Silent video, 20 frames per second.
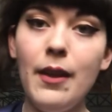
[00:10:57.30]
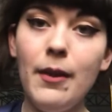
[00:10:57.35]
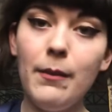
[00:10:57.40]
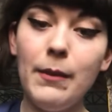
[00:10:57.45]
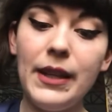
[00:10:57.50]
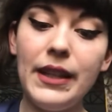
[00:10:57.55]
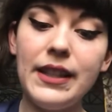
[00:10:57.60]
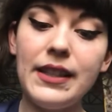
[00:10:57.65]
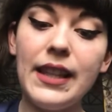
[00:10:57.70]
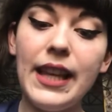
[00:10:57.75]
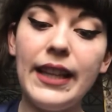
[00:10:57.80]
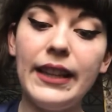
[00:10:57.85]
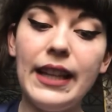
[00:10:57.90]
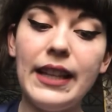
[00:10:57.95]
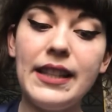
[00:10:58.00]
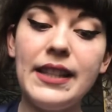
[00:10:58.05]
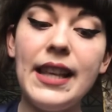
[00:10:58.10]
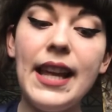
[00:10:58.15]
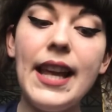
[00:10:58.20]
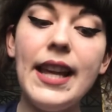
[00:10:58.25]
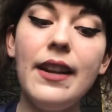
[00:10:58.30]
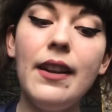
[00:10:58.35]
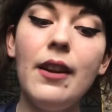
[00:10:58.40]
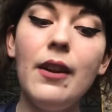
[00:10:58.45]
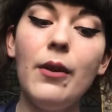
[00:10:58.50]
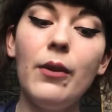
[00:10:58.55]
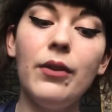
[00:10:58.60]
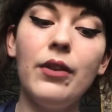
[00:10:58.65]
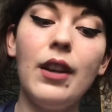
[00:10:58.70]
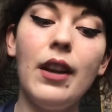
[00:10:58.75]
Because like I said,
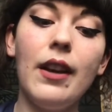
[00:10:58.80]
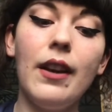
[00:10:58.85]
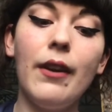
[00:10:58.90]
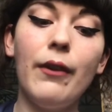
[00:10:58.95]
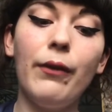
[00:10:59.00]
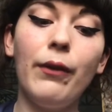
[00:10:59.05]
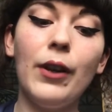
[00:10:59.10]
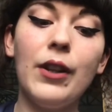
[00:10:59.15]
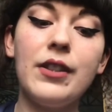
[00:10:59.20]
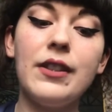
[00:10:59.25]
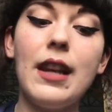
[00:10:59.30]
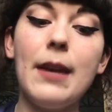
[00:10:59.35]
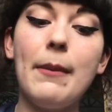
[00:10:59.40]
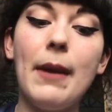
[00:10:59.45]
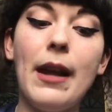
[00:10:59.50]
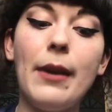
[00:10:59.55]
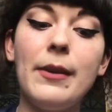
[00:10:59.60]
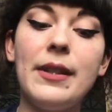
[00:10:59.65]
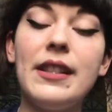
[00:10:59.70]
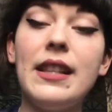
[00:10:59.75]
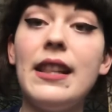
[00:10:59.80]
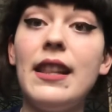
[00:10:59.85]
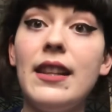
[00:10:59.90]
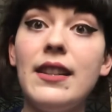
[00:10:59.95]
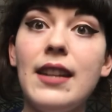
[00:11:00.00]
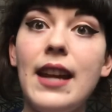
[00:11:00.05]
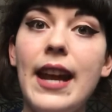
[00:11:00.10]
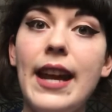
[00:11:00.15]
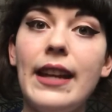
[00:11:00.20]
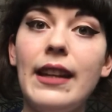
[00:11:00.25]
the first time I was in the
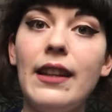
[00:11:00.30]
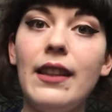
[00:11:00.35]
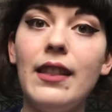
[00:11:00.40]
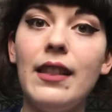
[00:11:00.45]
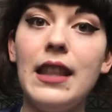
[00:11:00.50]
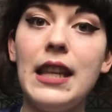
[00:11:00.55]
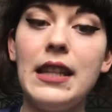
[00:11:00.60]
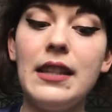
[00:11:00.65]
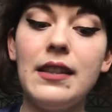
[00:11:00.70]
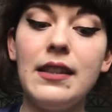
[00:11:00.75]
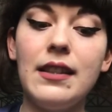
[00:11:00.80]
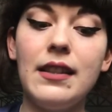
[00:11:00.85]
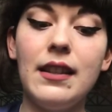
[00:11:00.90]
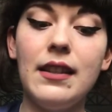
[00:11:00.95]
tank this